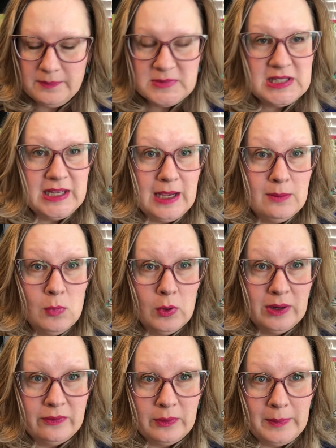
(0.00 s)
to get more
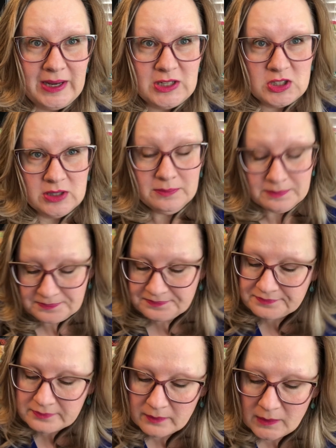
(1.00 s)
information.
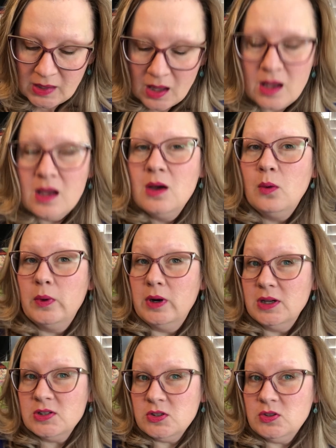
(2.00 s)
We're
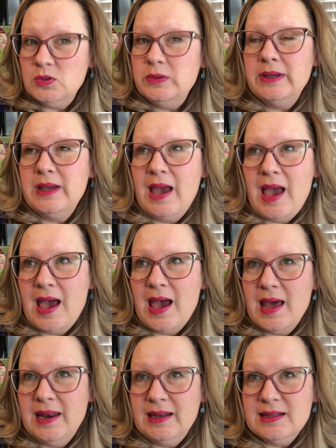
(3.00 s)
also doing
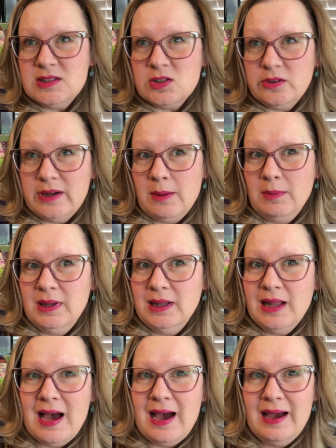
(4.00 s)
an Instagram
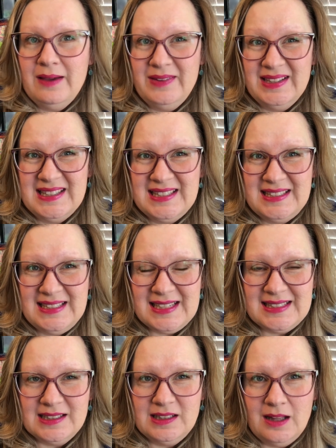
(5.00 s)
live at
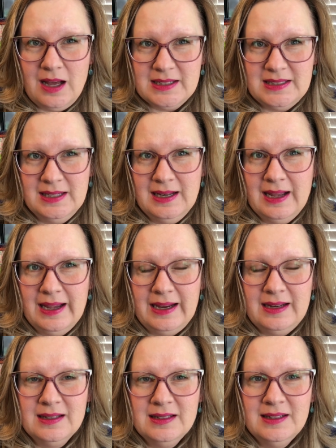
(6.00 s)
6 o'clock tonight.